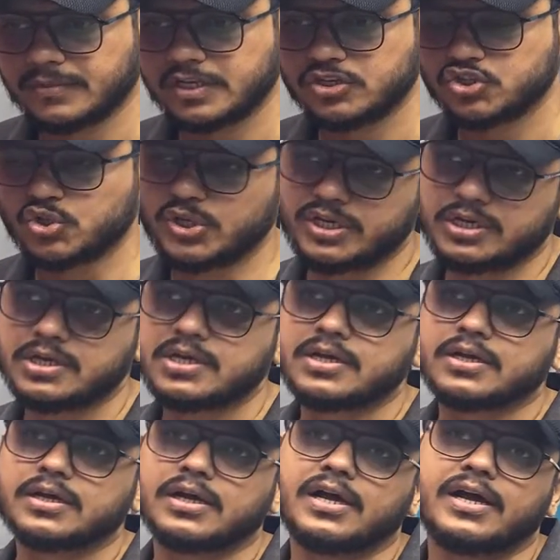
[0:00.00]
So
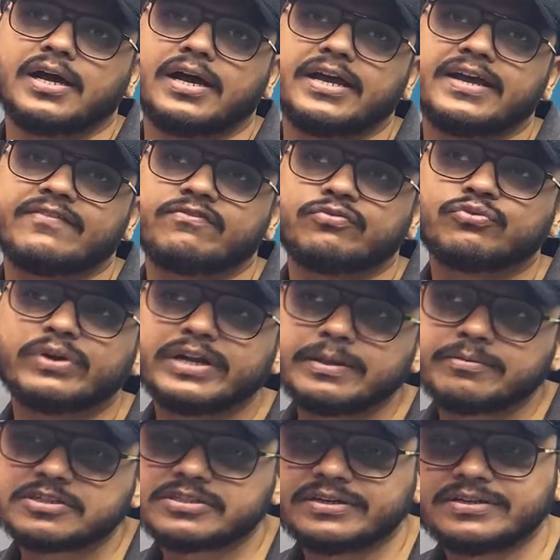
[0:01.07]
I have
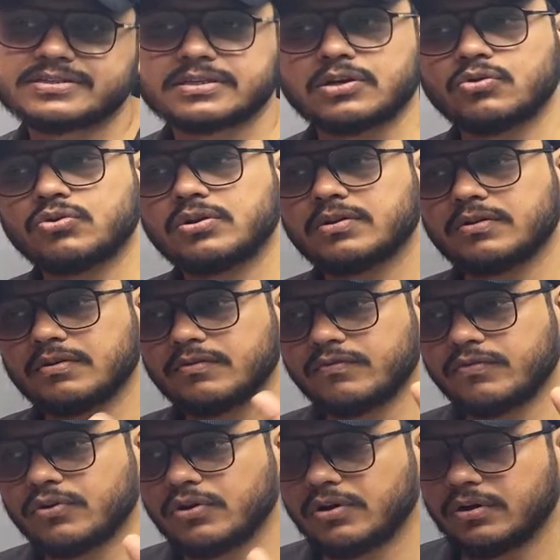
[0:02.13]
20% discount
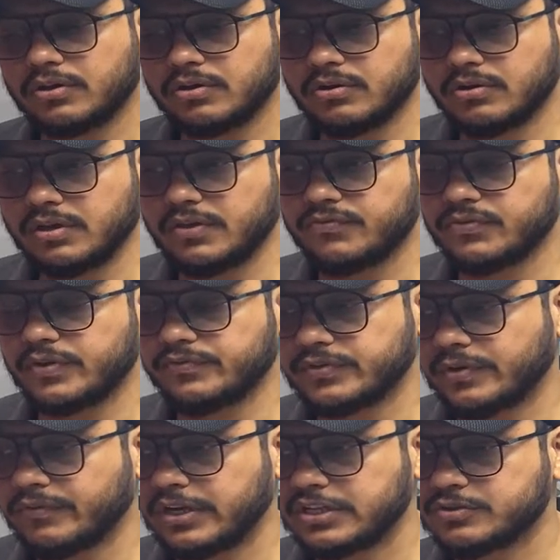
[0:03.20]
for, if
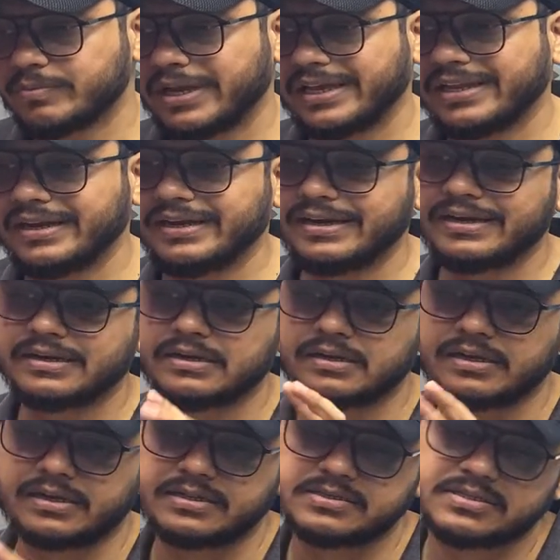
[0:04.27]
someone is buying in Indian
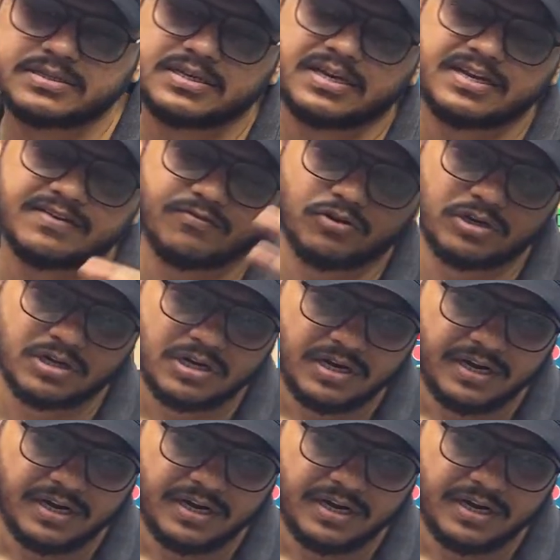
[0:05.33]
currency, I have got